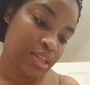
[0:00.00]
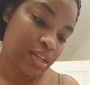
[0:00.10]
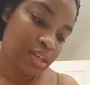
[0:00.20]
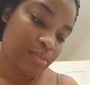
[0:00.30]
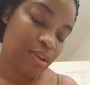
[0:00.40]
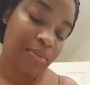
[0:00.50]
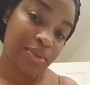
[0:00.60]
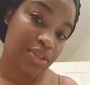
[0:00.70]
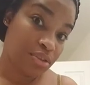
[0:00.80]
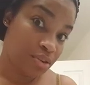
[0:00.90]
Probably should
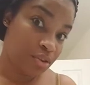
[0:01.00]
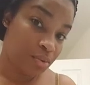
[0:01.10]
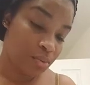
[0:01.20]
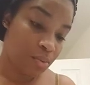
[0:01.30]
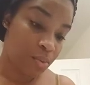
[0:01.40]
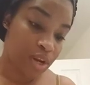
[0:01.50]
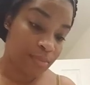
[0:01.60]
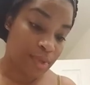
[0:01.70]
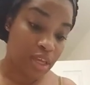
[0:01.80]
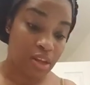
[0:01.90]
know what I'm
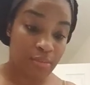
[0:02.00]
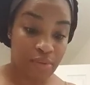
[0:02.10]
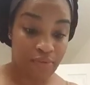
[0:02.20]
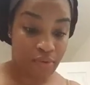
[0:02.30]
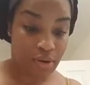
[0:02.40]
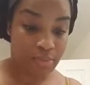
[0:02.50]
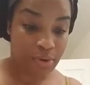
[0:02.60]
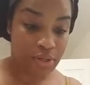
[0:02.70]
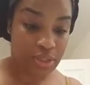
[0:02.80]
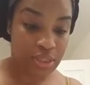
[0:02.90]
getting before I
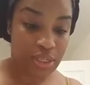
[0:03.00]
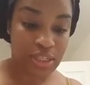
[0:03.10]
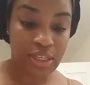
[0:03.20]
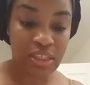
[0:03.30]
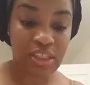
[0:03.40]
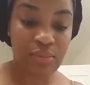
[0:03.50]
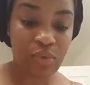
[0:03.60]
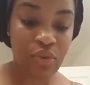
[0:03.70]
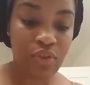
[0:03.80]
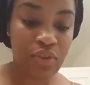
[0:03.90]
purchase it. It says it
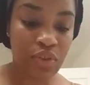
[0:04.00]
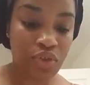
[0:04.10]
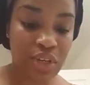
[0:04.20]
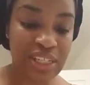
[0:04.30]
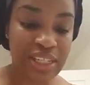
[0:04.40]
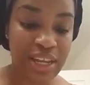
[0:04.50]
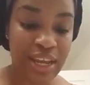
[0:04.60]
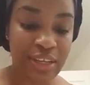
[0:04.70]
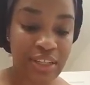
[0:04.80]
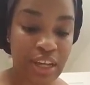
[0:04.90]
smooths stress
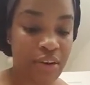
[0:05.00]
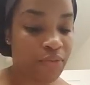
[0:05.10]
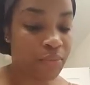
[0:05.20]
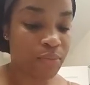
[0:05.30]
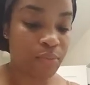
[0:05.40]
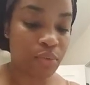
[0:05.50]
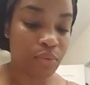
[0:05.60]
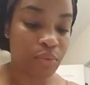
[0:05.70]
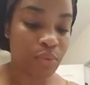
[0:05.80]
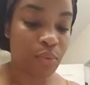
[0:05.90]
lines and
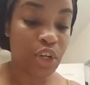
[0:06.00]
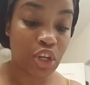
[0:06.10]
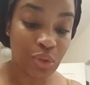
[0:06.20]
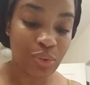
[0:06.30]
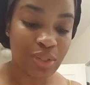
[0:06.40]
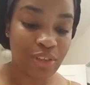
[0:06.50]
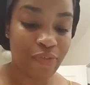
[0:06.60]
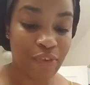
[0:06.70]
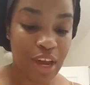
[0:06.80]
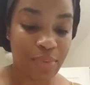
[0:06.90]
renews
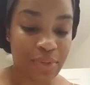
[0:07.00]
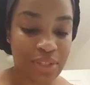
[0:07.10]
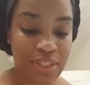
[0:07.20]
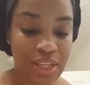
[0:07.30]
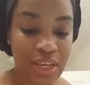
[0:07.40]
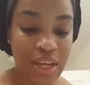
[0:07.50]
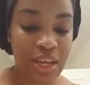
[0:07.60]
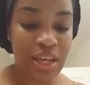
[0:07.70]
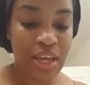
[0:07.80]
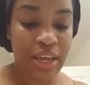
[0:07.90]
vibrancy,
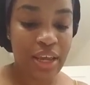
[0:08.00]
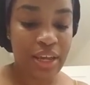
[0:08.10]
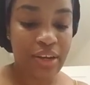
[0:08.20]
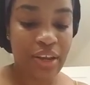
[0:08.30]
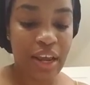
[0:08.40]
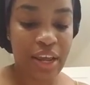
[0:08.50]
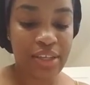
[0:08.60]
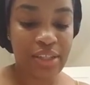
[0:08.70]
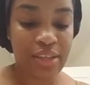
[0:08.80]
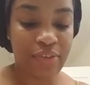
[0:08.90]
and it
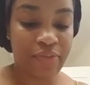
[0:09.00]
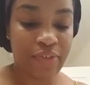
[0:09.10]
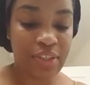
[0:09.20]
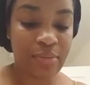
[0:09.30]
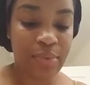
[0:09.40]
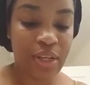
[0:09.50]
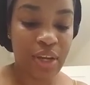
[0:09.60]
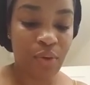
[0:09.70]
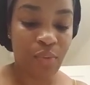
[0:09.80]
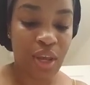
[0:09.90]
has visibly
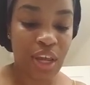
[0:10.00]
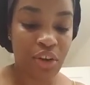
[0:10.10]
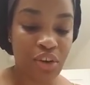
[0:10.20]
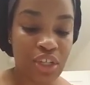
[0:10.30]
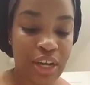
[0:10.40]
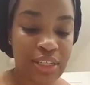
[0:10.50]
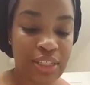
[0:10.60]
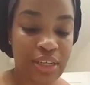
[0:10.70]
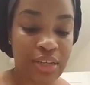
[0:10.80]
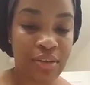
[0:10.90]

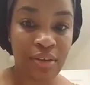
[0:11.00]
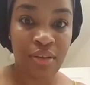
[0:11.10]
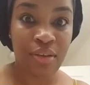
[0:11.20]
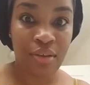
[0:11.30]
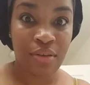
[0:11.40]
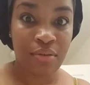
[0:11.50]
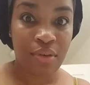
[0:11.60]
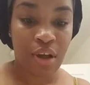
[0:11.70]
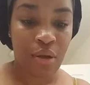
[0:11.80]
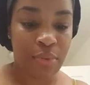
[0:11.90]
re-energizing
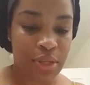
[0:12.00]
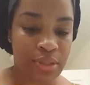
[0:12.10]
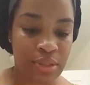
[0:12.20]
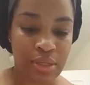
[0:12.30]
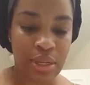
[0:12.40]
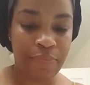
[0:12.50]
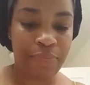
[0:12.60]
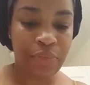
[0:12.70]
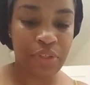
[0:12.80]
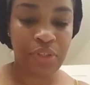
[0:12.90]
complexes in it.
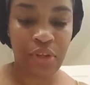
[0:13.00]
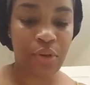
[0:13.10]
So